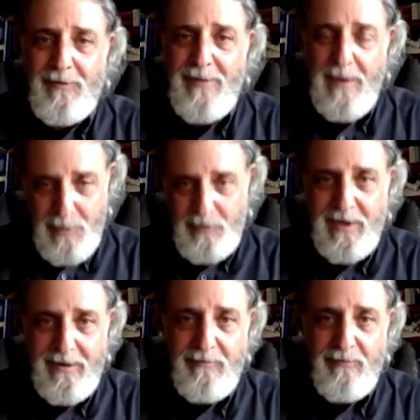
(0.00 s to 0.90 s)
of that
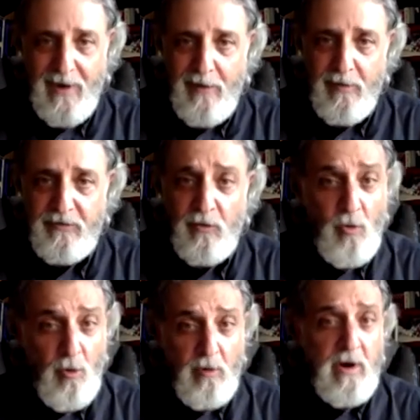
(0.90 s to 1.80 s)
mutated virus,
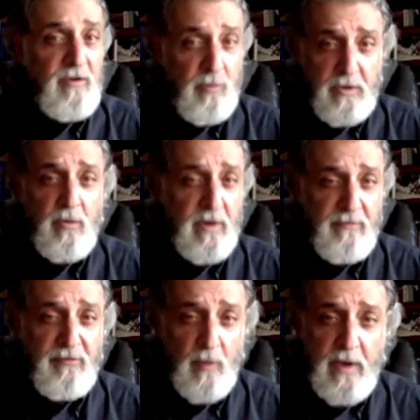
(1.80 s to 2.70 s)
or as we do in
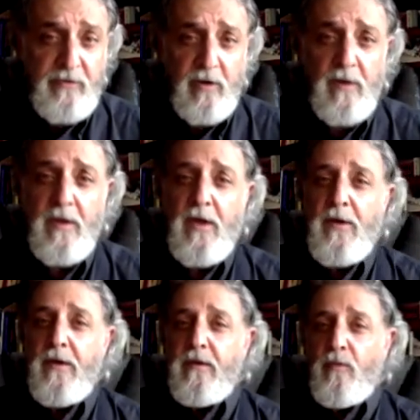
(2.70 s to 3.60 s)
influenza,
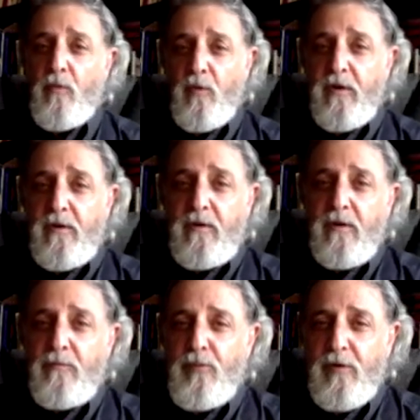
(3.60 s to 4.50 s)
we
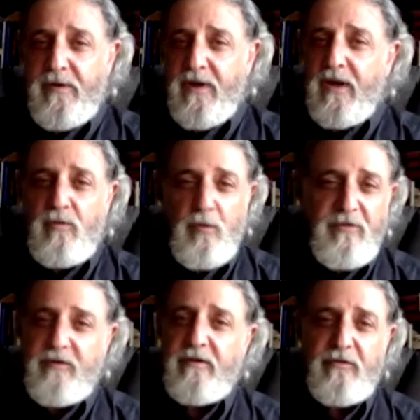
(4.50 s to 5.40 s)
can predict with
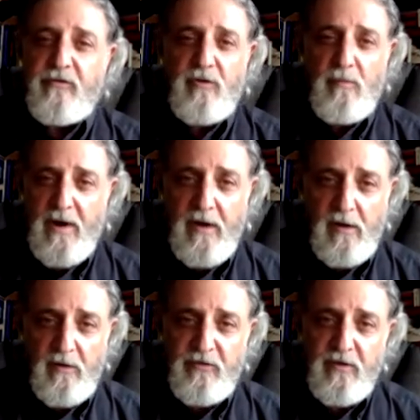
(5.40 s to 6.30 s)
statistical
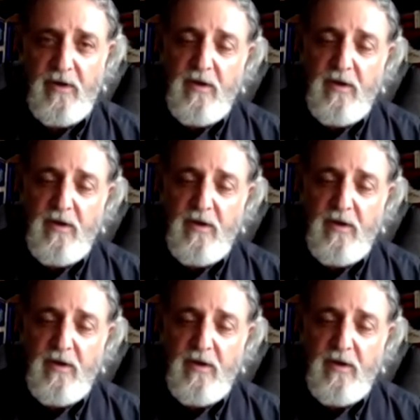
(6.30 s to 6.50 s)
models